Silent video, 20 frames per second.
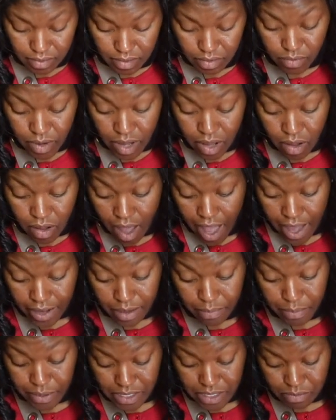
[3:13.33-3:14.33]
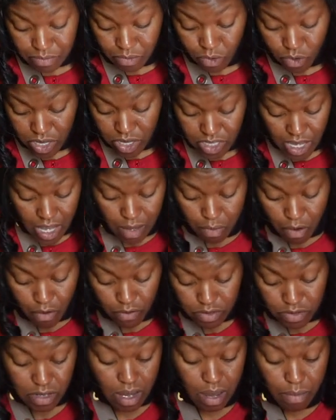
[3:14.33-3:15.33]
Well, I could put some more tape
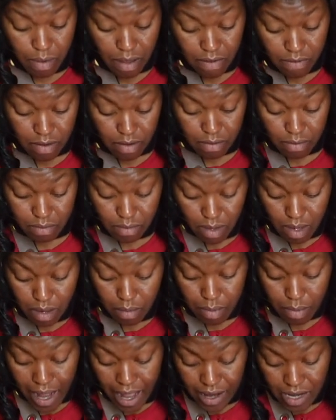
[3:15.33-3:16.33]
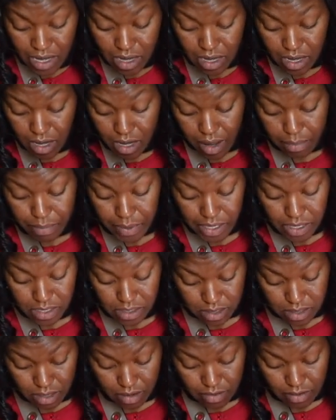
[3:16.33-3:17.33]
over top of them, but I need a piece
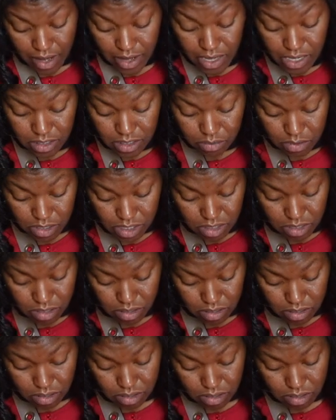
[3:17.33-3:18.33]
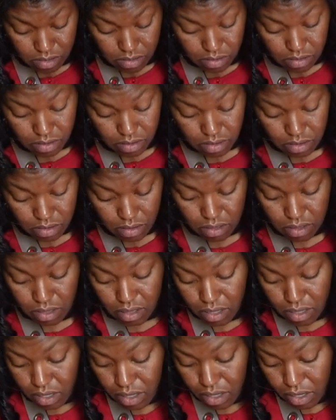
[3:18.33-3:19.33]
of, I need some scissors.
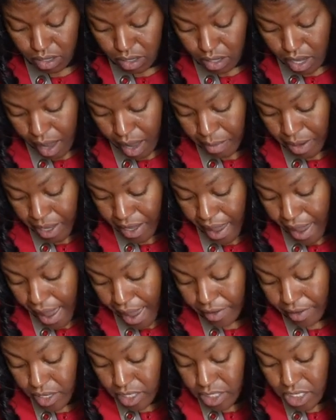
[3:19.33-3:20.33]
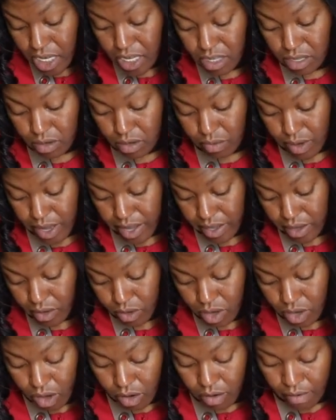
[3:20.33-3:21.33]
I mean, it's either what?
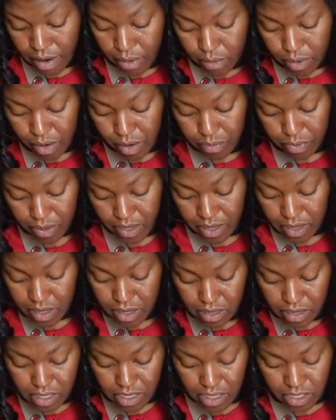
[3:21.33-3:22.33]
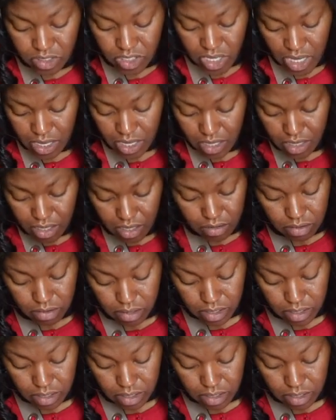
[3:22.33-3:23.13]
Go around what I'm peeling looking janky or?